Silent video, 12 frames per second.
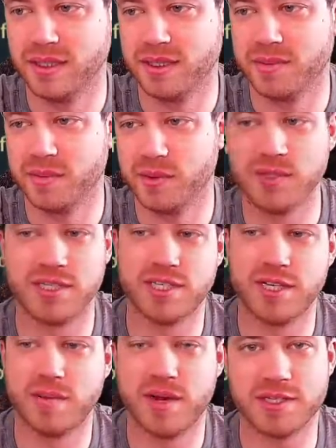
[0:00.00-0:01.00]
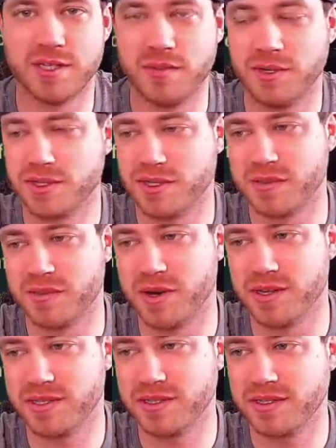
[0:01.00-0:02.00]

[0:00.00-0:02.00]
Poison's help out so much on this boss.